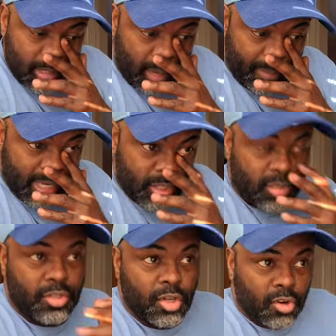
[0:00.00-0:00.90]
I
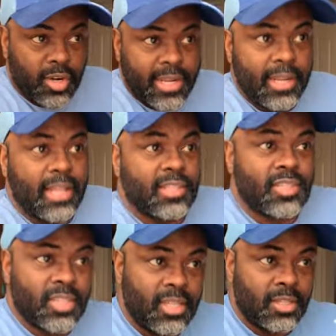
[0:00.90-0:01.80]
mean, during and
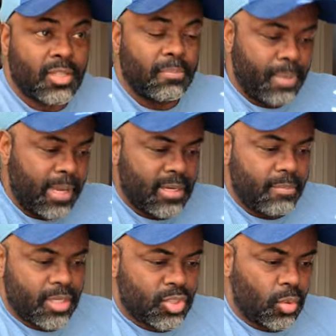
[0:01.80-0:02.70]
since the
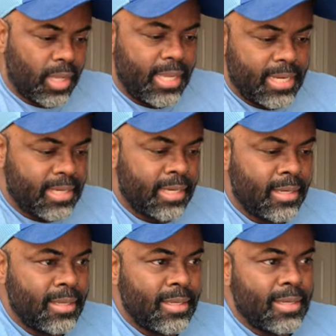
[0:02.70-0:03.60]
pandemic sort of ended